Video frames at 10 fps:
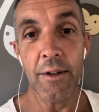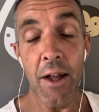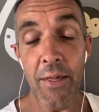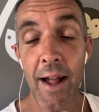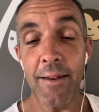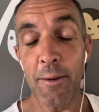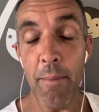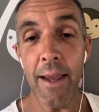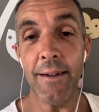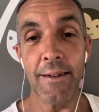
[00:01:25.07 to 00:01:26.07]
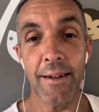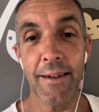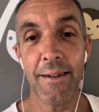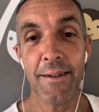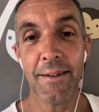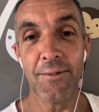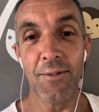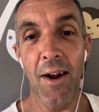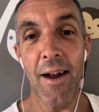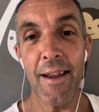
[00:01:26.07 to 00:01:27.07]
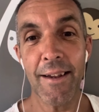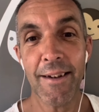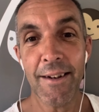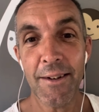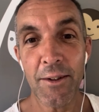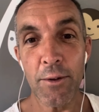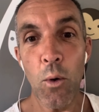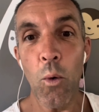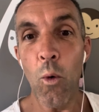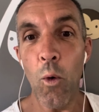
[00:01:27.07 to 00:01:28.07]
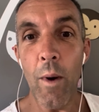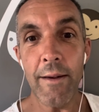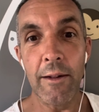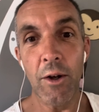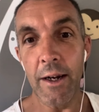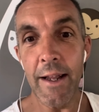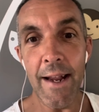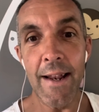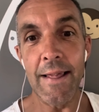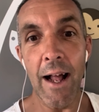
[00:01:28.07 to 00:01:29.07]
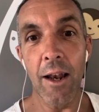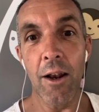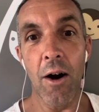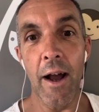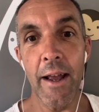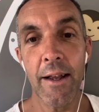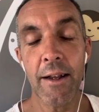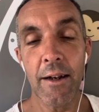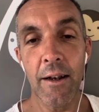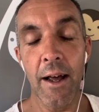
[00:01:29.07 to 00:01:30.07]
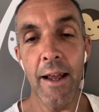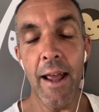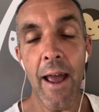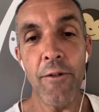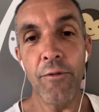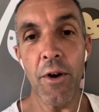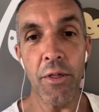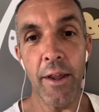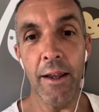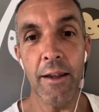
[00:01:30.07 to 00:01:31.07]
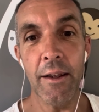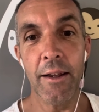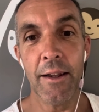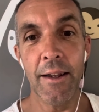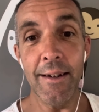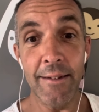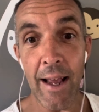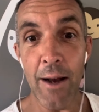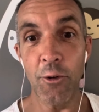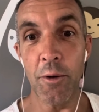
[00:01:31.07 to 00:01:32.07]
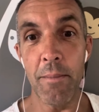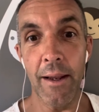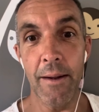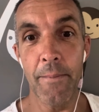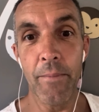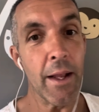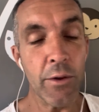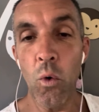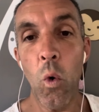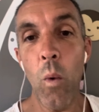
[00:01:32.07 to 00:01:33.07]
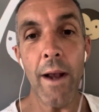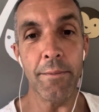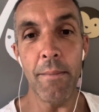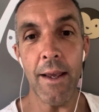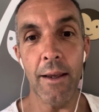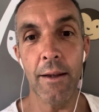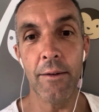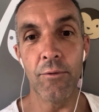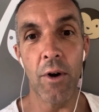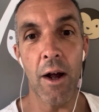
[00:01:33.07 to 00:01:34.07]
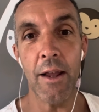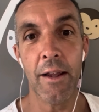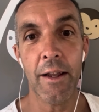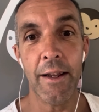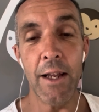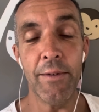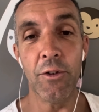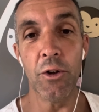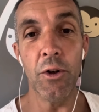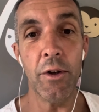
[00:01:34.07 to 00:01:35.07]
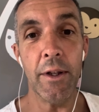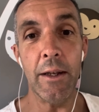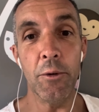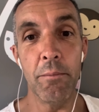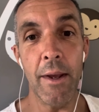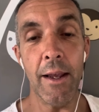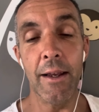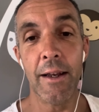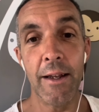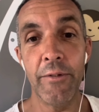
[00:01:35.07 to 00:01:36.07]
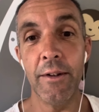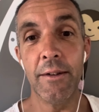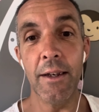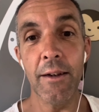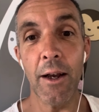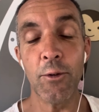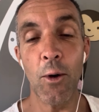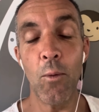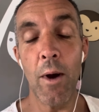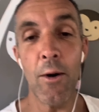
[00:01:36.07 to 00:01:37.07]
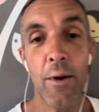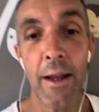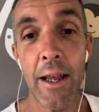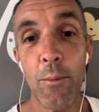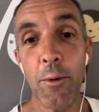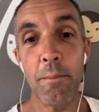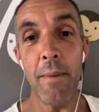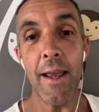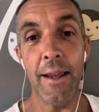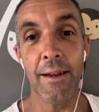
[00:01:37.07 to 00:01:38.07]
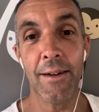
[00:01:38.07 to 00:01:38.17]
And that's amazing, right? So always look at it in that light. Like everything is down to me. It's always me, right? If it's good, it was me. If it didn't go so well, it was me,